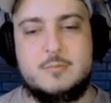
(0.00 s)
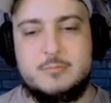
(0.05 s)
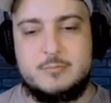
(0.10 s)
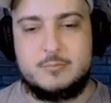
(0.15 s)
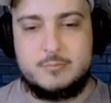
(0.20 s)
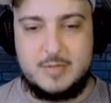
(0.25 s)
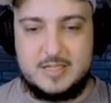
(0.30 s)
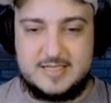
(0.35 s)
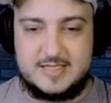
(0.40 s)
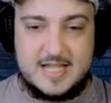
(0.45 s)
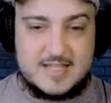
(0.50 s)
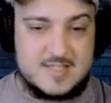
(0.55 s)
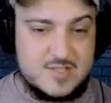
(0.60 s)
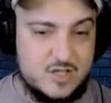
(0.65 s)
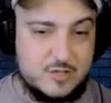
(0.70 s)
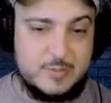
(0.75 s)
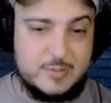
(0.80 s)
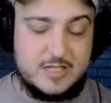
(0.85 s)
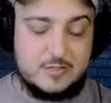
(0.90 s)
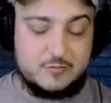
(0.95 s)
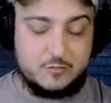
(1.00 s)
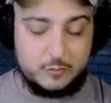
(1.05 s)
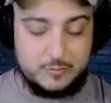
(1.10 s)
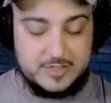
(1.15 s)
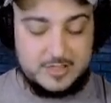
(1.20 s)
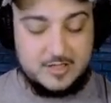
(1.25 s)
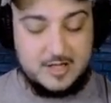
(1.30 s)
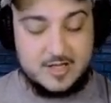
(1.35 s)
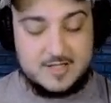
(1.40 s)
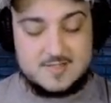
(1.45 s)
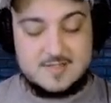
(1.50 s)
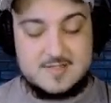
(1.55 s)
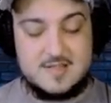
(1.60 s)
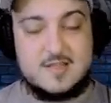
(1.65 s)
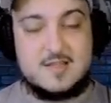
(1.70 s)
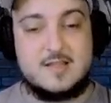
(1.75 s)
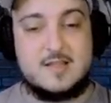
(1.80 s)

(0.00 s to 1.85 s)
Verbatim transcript: But that's going to be it for me, guys.